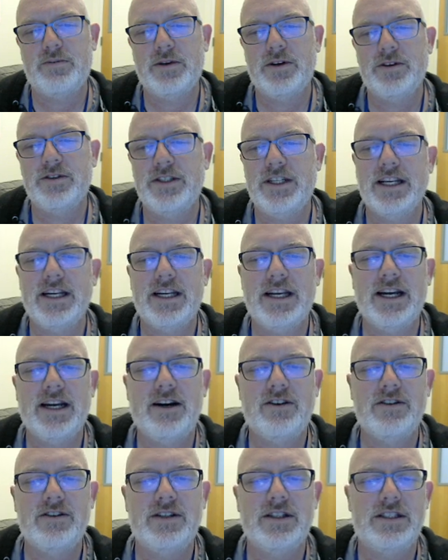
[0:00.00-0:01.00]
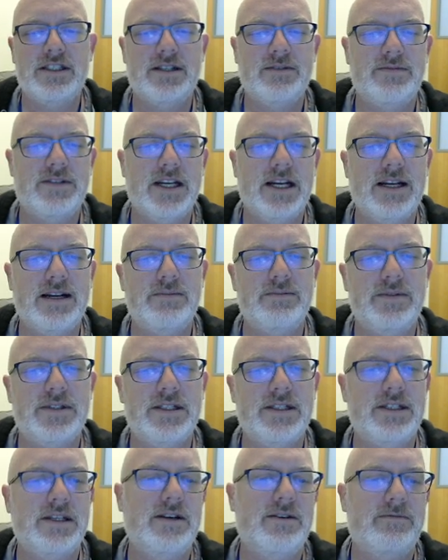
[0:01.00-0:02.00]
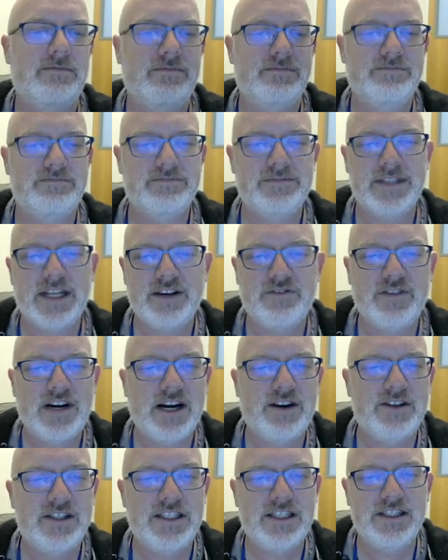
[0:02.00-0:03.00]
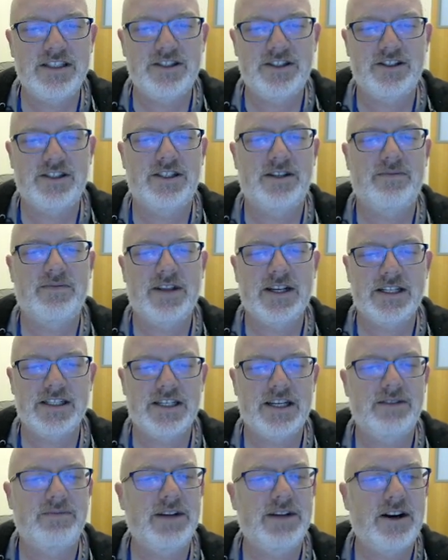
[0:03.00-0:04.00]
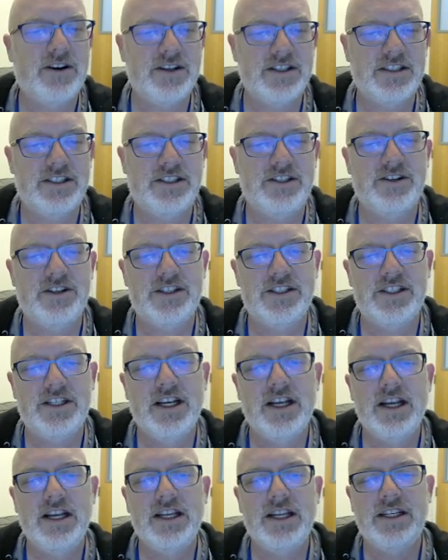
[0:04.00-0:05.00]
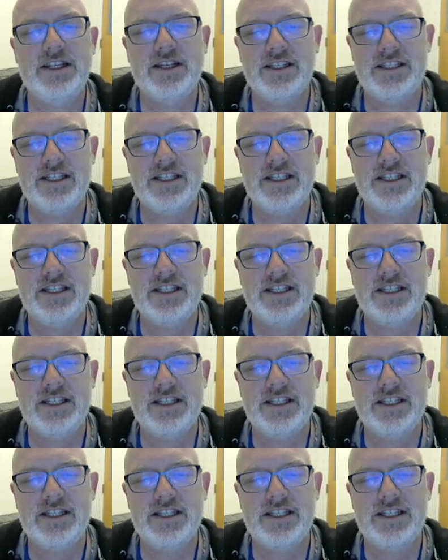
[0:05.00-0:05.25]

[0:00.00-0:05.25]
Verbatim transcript: protein count. Sometimes, um, like viruses or some things, can be hard to search. You can